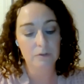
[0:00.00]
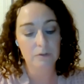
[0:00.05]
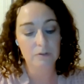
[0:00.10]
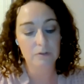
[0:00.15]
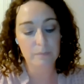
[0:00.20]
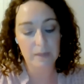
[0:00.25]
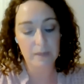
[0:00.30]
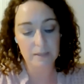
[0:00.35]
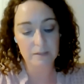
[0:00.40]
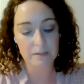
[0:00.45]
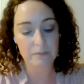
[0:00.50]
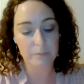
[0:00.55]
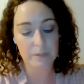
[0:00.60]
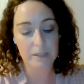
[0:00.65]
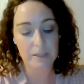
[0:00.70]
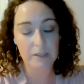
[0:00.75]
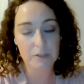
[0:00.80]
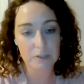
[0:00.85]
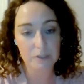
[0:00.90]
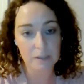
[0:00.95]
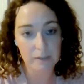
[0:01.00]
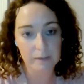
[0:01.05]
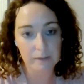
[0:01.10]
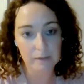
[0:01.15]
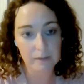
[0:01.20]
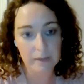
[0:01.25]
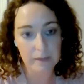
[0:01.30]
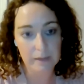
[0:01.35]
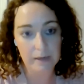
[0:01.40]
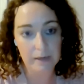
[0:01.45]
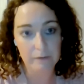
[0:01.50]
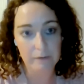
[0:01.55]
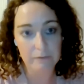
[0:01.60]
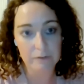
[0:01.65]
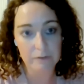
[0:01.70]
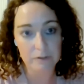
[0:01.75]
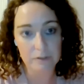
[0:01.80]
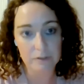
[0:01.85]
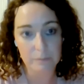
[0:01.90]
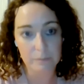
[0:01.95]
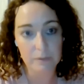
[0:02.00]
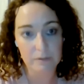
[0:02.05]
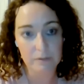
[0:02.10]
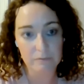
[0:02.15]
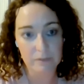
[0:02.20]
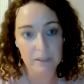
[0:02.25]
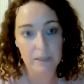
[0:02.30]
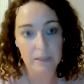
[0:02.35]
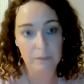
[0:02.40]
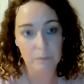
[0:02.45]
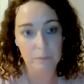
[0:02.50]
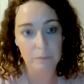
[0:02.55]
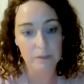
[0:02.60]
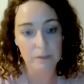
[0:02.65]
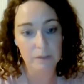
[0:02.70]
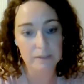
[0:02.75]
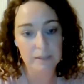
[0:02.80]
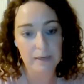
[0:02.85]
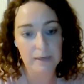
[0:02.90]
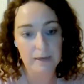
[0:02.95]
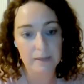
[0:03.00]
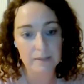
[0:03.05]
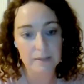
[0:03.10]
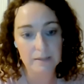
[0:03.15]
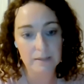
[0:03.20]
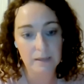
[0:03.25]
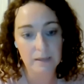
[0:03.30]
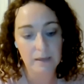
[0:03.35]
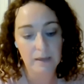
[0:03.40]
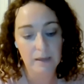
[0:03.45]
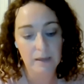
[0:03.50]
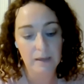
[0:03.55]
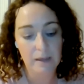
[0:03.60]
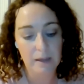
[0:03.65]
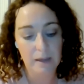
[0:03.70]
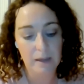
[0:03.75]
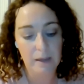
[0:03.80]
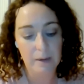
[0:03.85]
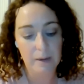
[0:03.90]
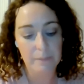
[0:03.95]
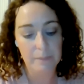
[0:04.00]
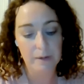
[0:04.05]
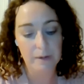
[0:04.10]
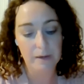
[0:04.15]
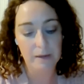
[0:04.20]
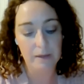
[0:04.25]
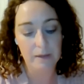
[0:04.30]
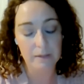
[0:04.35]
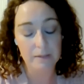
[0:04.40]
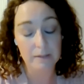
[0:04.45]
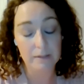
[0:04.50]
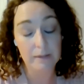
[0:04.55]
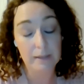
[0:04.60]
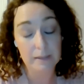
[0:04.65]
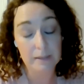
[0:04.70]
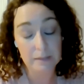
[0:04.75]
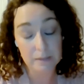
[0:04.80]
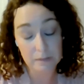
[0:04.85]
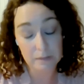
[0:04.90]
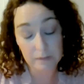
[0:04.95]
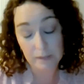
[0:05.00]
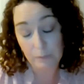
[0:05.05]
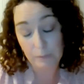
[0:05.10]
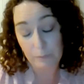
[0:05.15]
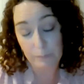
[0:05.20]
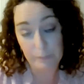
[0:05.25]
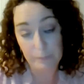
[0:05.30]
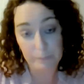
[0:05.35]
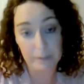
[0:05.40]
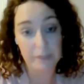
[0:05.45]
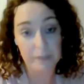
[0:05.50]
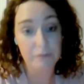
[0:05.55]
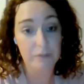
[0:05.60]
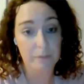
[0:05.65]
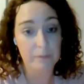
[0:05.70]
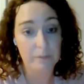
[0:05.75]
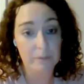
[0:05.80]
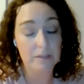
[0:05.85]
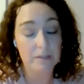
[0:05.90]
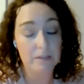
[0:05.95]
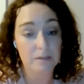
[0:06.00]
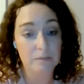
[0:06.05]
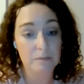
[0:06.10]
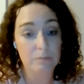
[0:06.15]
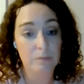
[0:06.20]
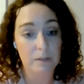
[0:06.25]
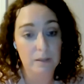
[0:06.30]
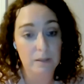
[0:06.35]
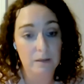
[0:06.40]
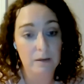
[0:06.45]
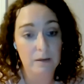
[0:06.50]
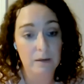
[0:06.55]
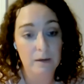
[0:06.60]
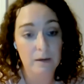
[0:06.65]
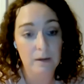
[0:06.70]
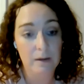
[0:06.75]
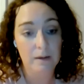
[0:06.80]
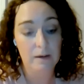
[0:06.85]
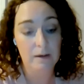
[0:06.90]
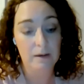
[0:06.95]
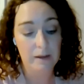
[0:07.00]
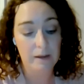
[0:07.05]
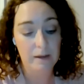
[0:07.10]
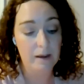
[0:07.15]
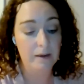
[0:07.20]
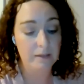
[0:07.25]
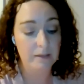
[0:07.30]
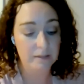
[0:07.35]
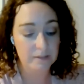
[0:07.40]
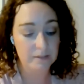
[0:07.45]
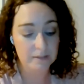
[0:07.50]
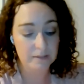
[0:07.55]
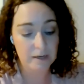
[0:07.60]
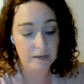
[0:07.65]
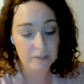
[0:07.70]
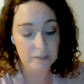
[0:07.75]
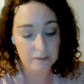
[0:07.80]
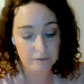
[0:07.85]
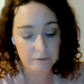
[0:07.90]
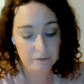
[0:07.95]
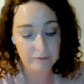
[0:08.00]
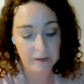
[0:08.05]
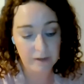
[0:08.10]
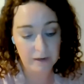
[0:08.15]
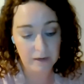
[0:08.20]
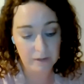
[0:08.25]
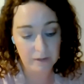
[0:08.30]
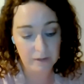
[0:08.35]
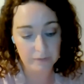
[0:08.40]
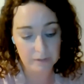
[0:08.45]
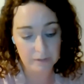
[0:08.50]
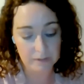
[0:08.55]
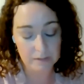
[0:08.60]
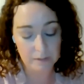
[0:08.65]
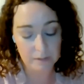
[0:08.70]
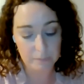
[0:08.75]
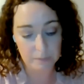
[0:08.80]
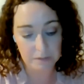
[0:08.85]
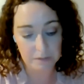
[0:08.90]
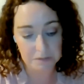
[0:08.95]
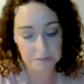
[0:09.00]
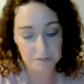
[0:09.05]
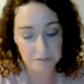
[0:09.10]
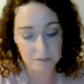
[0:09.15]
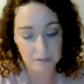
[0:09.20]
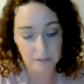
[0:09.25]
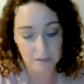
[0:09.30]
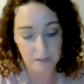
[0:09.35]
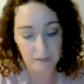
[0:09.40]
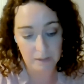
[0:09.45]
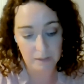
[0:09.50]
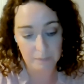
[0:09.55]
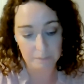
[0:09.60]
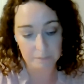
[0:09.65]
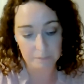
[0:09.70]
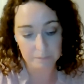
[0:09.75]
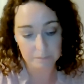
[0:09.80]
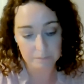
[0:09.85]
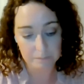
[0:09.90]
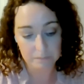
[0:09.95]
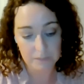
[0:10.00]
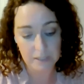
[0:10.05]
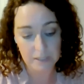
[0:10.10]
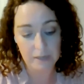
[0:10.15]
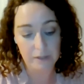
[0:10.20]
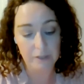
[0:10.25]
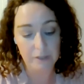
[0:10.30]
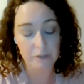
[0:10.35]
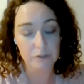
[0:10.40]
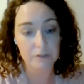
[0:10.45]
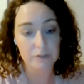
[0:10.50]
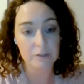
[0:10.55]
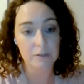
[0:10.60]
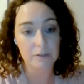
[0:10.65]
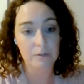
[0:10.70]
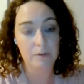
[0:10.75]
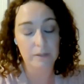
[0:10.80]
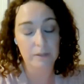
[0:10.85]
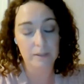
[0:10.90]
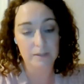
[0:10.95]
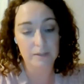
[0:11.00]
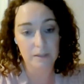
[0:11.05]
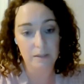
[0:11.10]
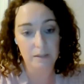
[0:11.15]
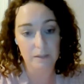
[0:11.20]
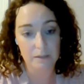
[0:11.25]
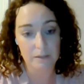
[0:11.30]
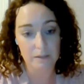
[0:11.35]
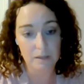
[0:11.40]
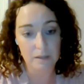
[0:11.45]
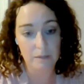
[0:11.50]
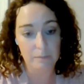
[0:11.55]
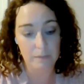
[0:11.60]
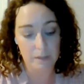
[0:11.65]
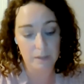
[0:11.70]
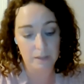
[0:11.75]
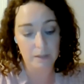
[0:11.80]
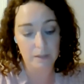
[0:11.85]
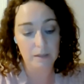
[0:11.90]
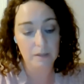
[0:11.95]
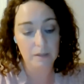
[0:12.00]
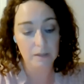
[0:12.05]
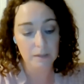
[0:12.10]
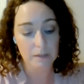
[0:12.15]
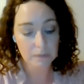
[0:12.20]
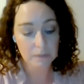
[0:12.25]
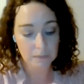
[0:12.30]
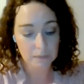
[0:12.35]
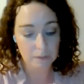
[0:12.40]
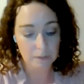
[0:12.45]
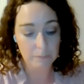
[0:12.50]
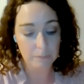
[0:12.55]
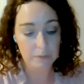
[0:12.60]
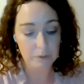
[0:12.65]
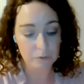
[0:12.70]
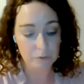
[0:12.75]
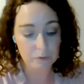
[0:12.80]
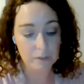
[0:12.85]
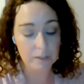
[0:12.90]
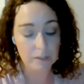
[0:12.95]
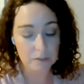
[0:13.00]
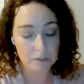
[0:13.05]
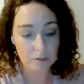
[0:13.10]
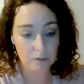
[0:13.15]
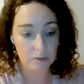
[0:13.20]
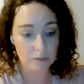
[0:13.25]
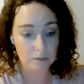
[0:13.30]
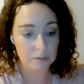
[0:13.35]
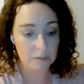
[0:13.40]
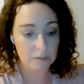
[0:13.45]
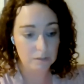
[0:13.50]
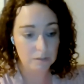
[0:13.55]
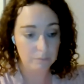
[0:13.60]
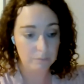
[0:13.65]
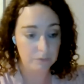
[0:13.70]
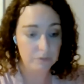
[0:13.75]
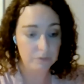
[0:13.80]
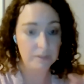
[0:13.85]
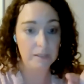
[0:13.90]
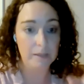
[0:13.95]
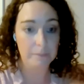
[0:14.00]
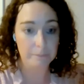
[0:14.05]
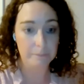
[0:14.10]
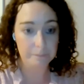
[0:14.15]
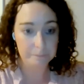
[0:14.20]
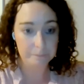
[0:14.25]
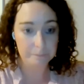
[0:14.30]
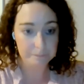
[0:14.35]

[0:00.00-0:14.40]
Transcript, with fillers: there's massive potential in Kilkenny for something really world class. Um, and that's that would be my dream. That's where I, I started a file on this about um, 10 years ago, and it's a, it's on my computer and it's called Museum.